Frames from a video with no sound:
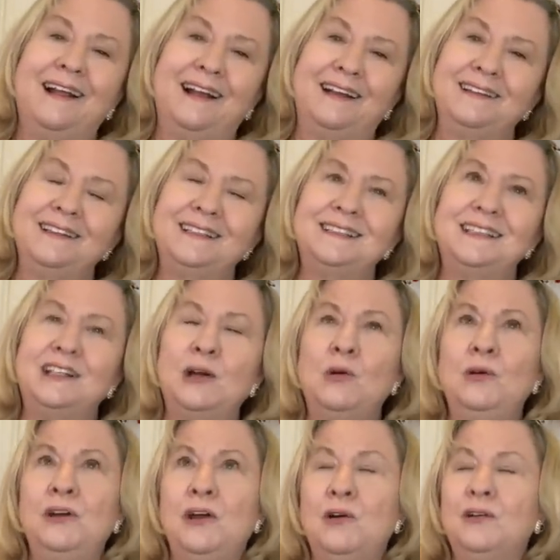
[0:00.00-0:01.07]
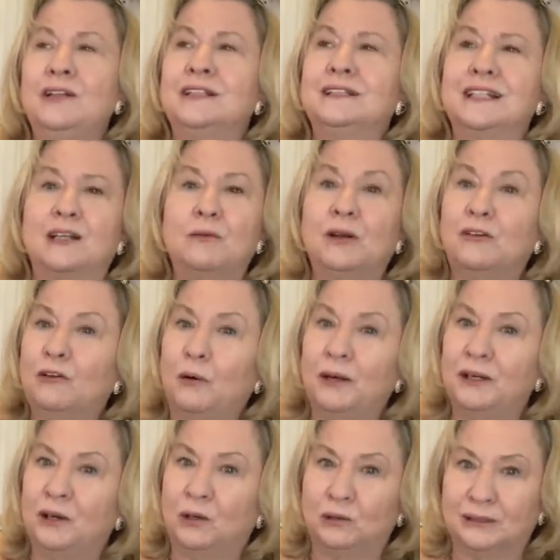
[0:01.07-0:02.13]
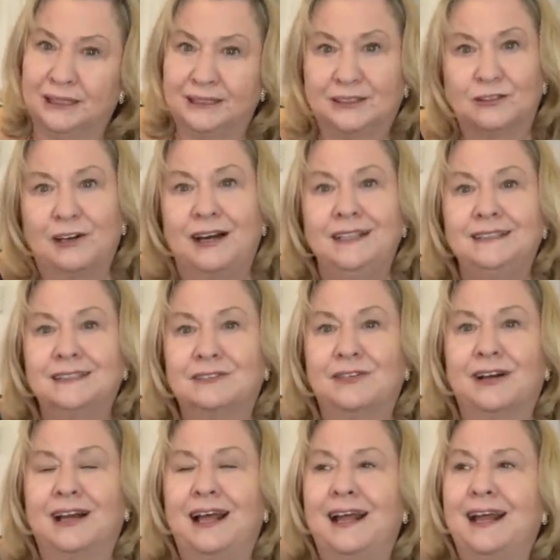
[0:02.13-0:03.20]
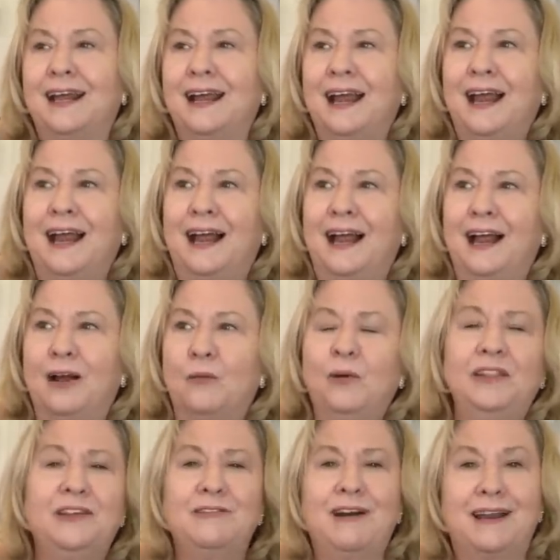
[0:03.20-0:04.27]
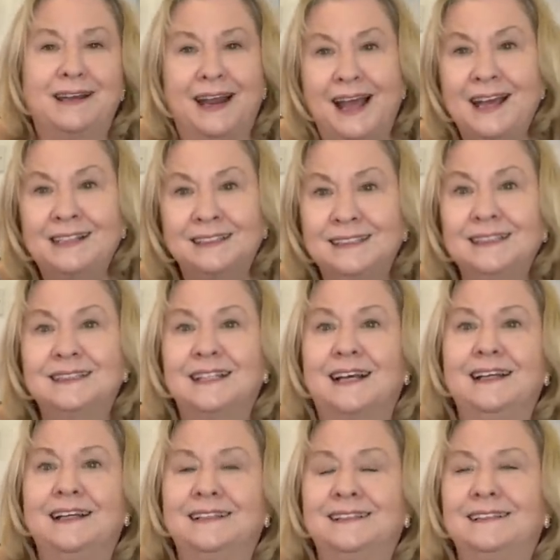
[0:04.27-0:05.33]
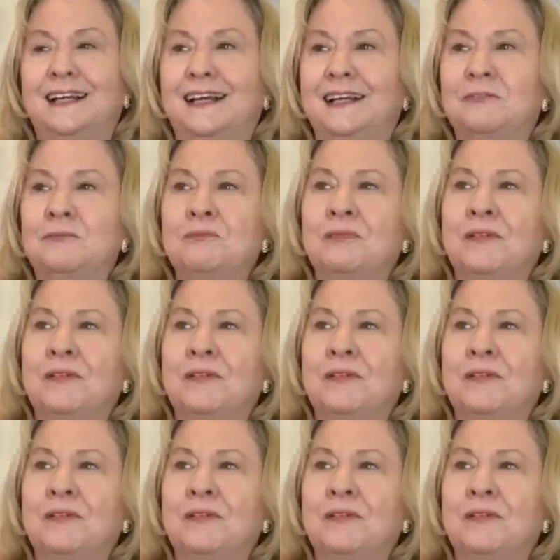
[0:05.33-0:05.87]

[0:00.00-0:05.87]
And they said, oh, no, they said, we're growing old disgracefully uh, with the Red Hat Society.